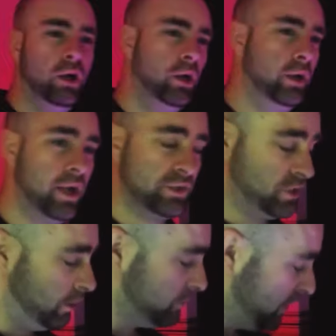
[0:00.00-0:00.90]
It has
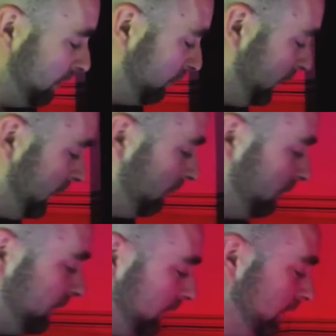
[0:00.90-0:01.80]
Kyber's name on it and everything.